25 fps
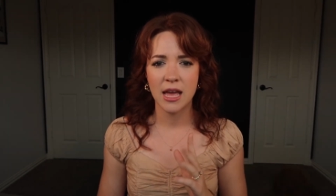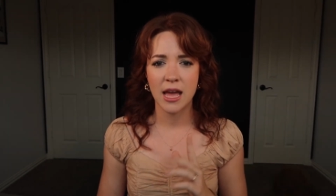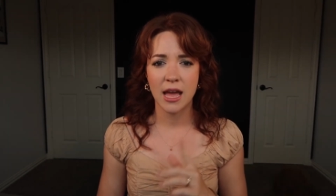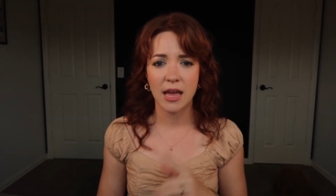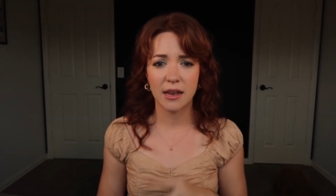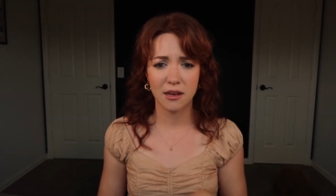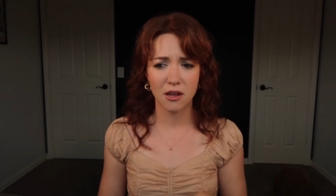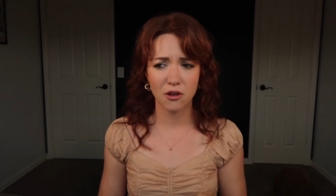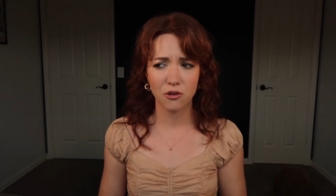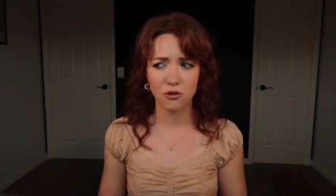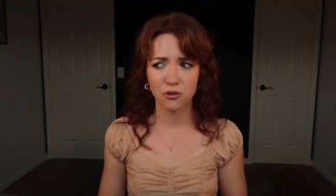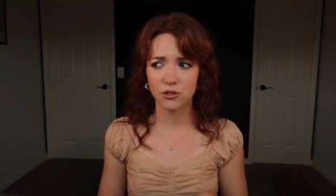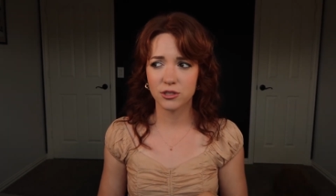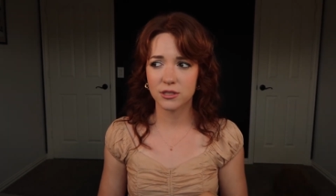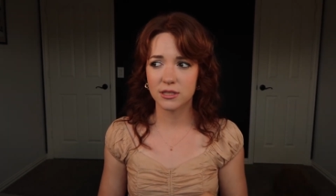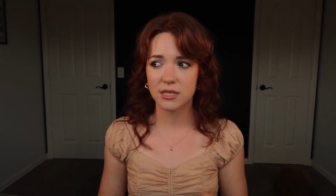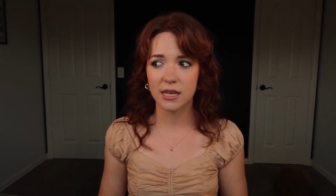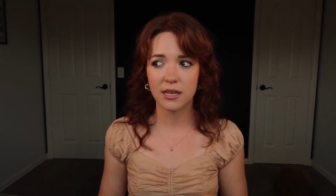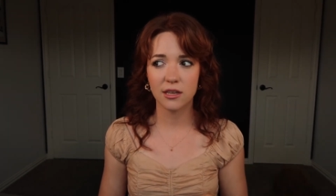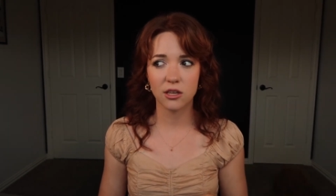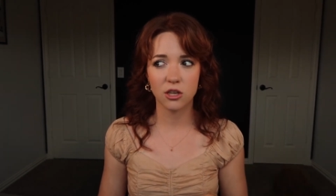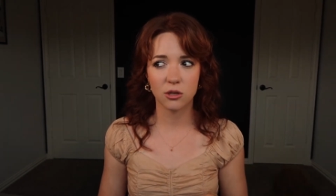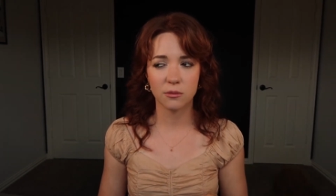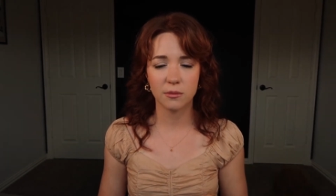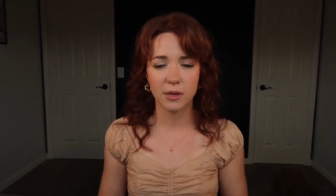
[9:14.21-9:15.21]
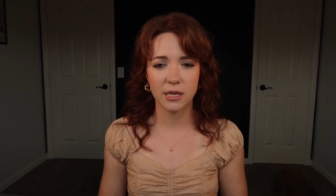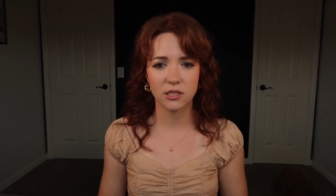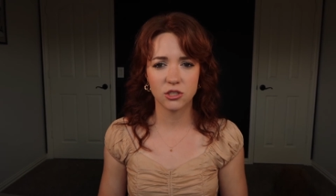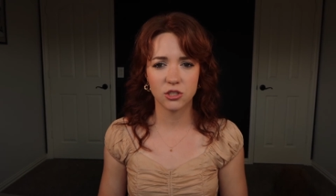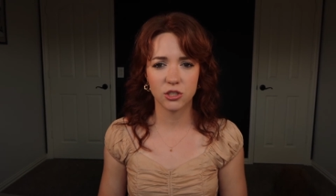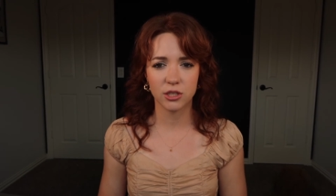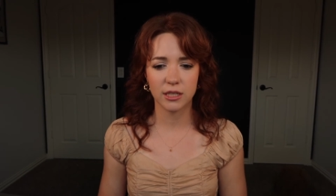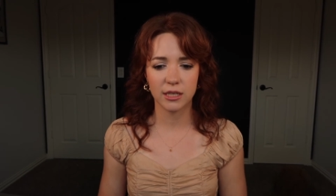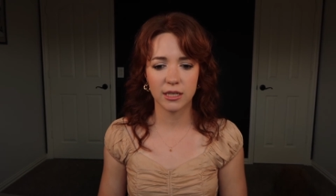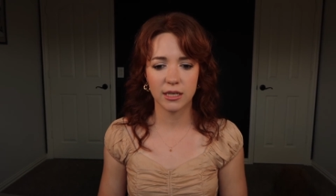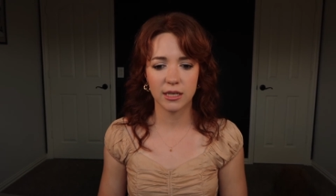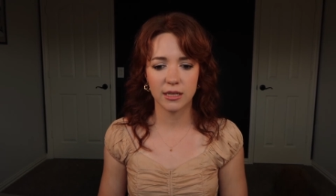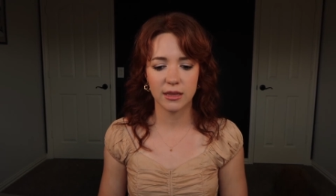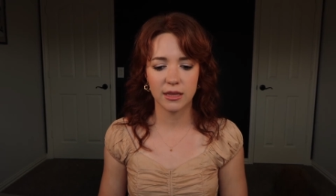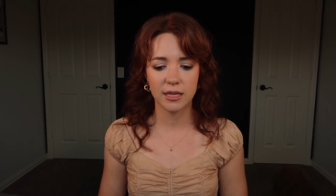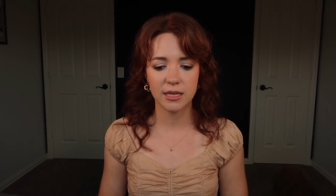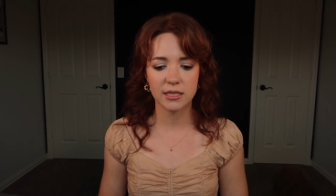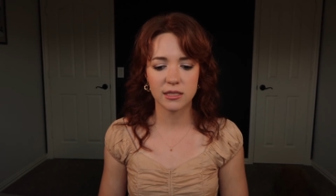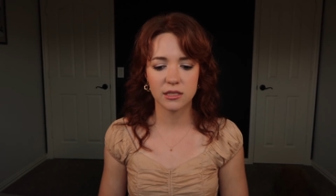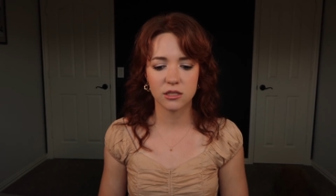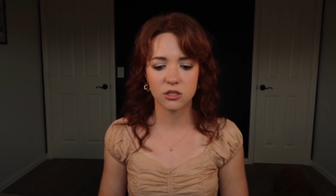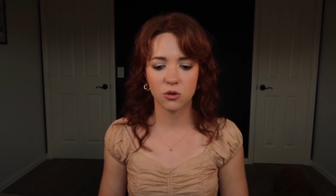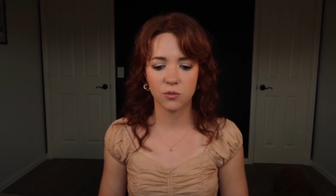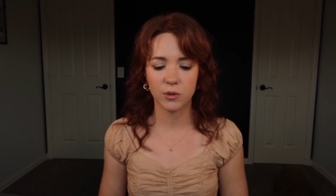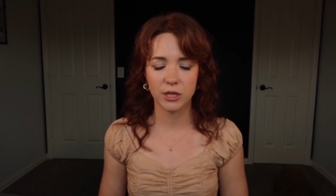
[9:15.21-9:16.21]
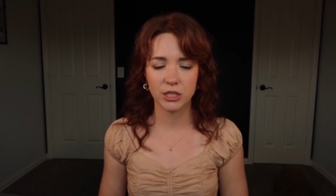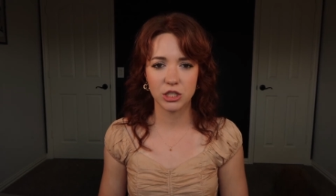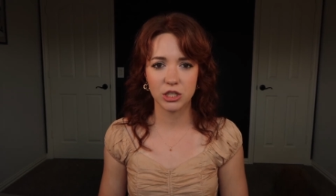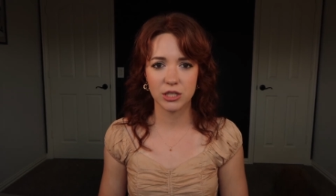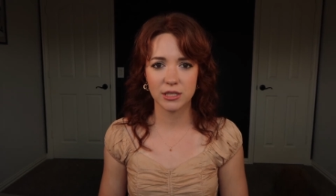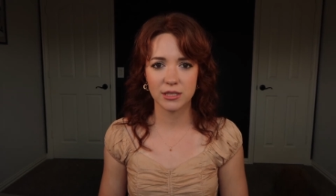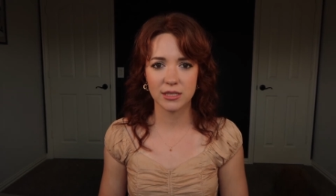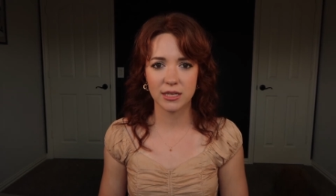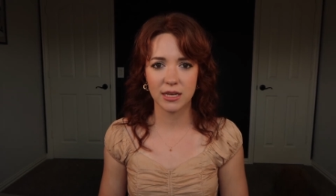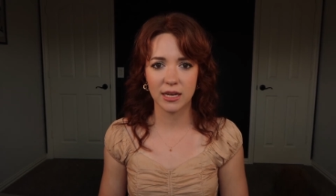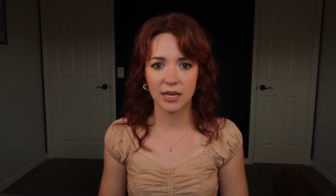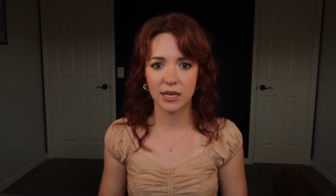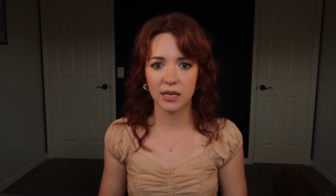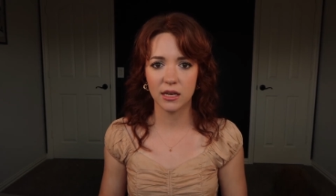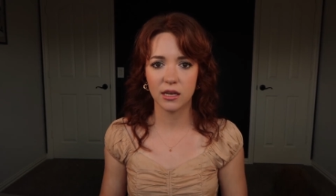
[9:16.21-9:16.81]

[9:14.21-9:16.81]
And now you're saying you're majoring in this, so which is it?